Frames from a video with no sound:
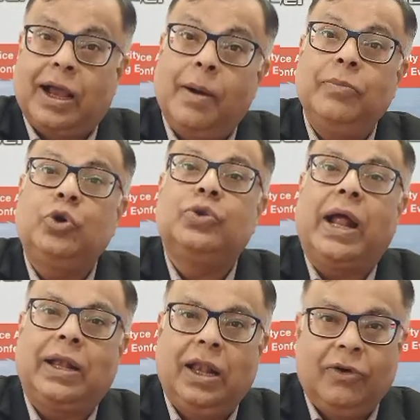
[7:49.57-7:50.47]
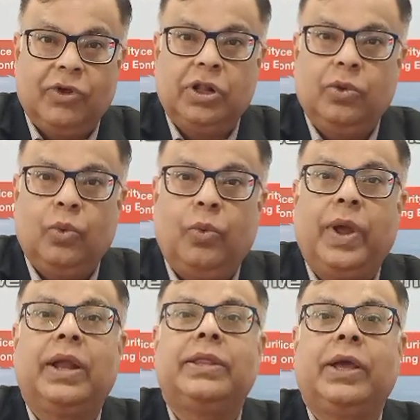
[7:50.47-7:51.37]
come to that level
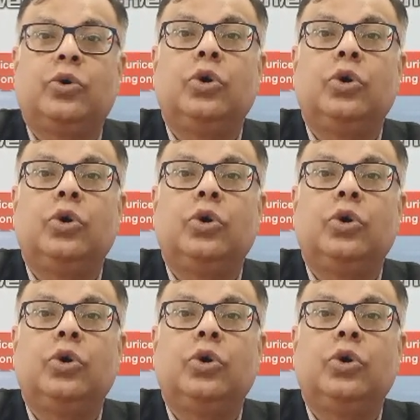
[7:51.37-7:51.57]
where they